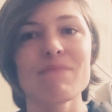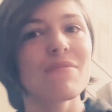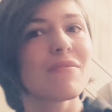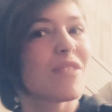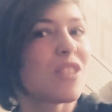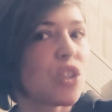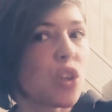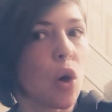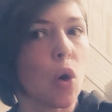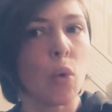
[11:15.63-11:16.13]

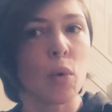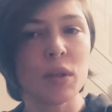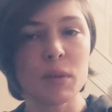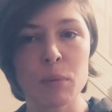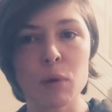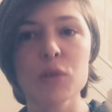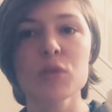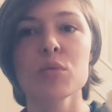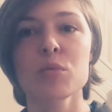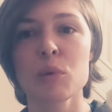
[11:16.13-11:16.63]
It's not always
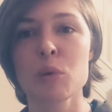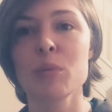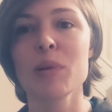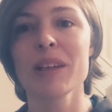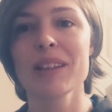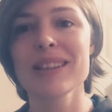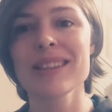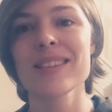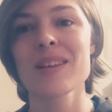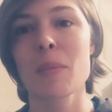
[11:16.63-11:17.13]
possible, but
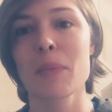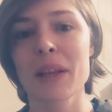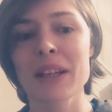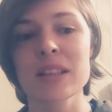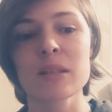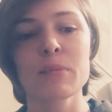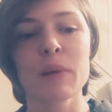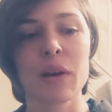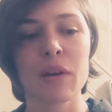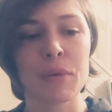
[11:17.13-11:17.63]
it's something
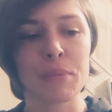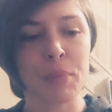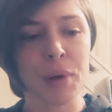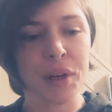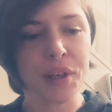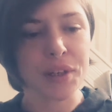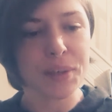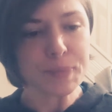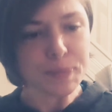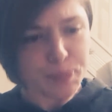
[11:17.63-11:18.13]
to bear in
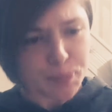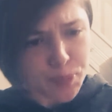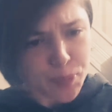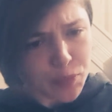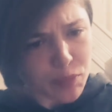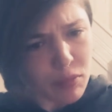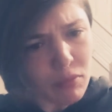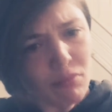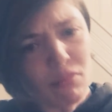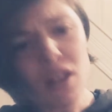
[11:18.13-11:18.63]
mind.
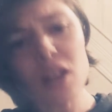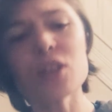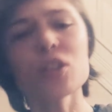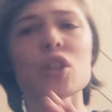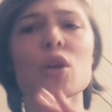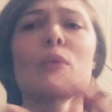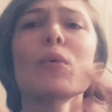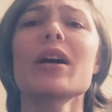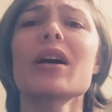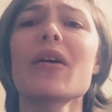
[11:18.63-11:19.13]

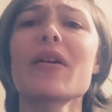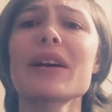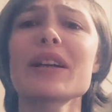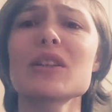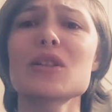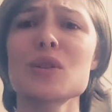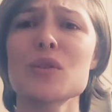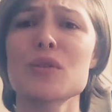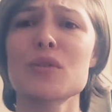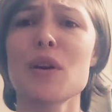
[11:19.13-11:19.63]
So we're going
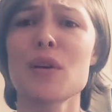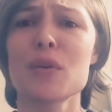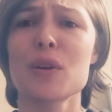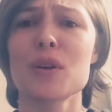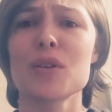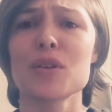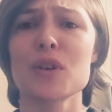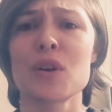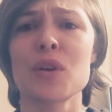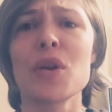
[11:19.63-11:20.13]
to
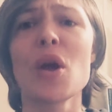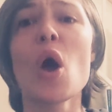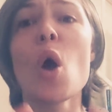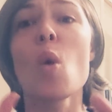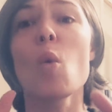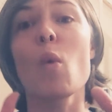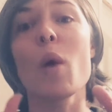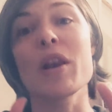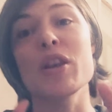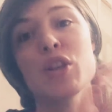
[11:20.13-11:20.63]
focus on
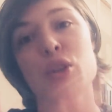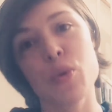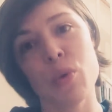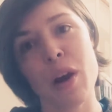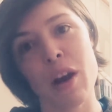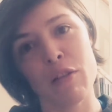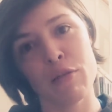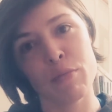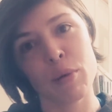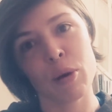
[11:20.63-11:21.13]
when you
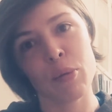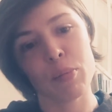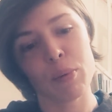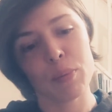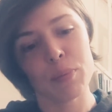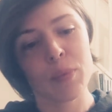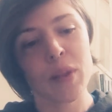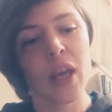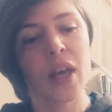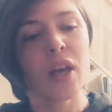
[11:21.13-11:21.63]
have pup.
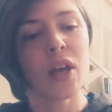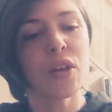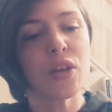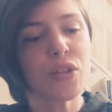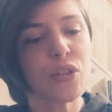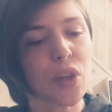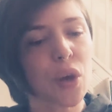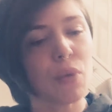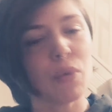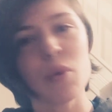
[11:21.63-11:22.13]

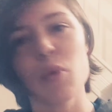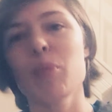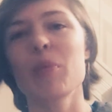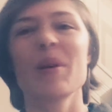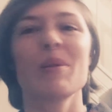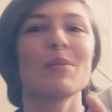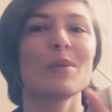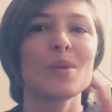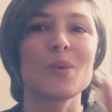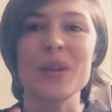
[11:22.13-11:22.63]
So it'll be
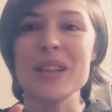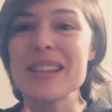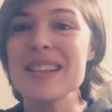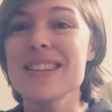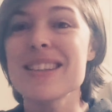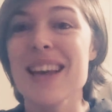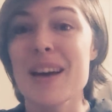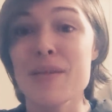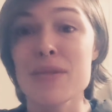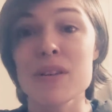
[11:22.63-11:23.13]
between
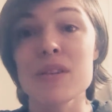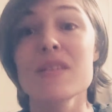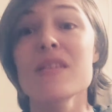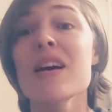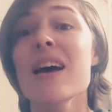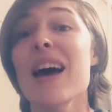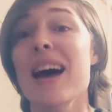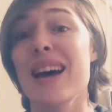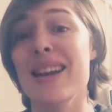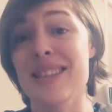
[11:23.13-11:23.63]
7
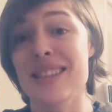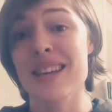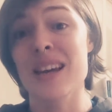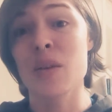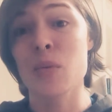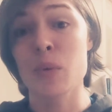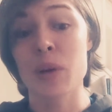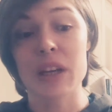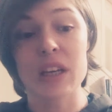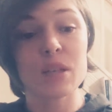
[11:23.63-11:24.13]
and
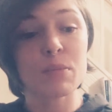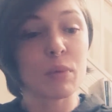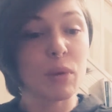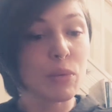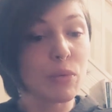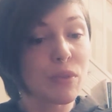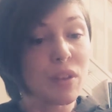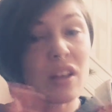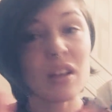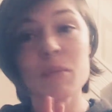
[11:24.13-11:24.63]
10 weeks,
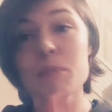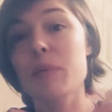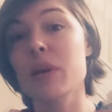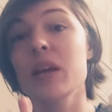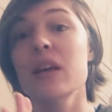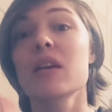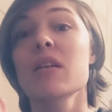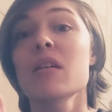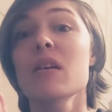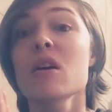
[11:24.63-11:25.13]
but going to
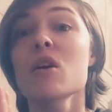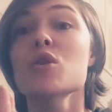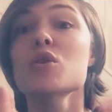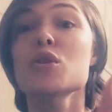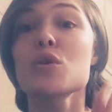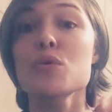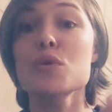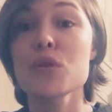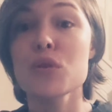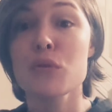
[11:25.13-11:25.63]
be
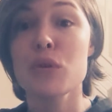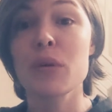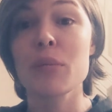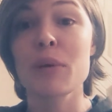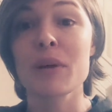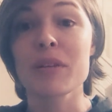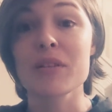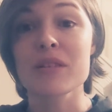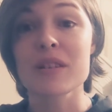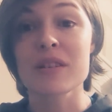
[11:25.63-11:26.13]
2 to 3
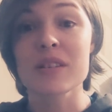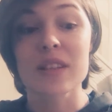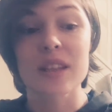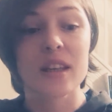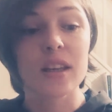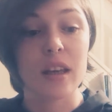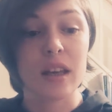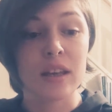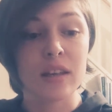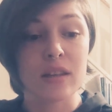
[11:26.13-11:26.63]
months is
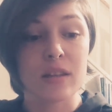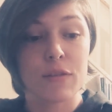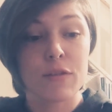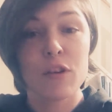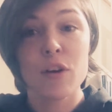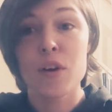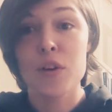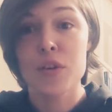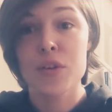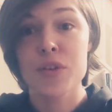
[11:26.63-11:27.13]
the
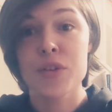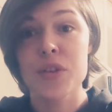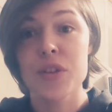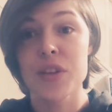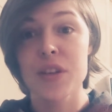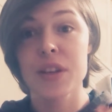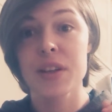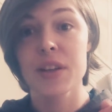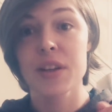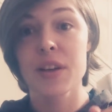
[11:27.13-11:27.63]
first
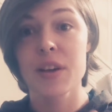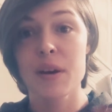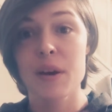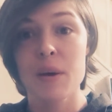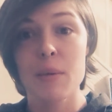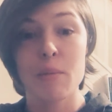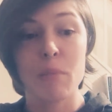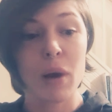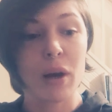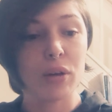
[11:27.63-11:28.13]

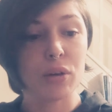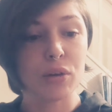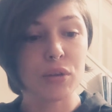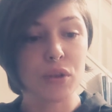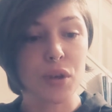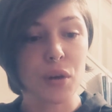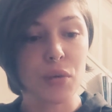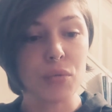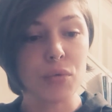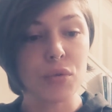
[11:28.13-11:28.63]
milestone.